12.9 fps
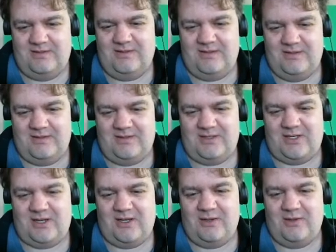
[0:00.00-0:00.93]
Because, you
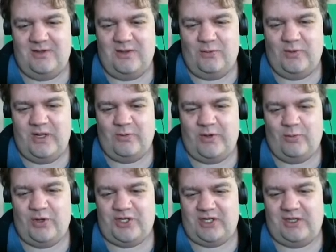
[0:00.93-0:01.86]
know, when you want to
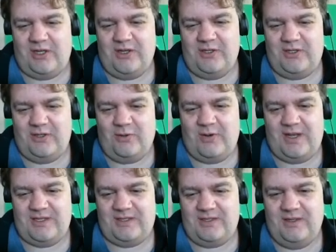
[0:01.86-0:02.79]
wash your clothes, you
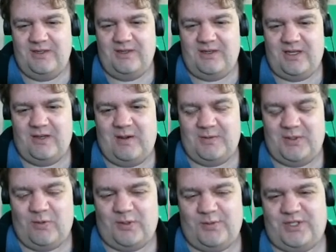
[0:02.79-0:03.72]
always go up to the
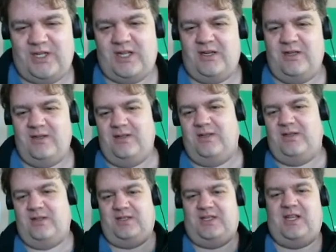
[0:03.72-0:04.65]
washing machine,
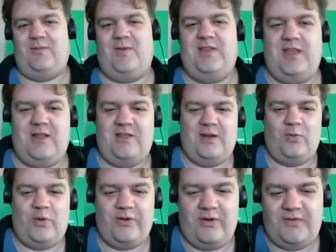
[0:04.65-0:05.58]
stick them in there, and then
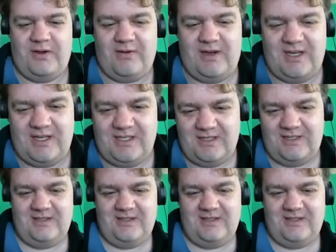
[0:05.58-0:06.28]
wander off in your undies.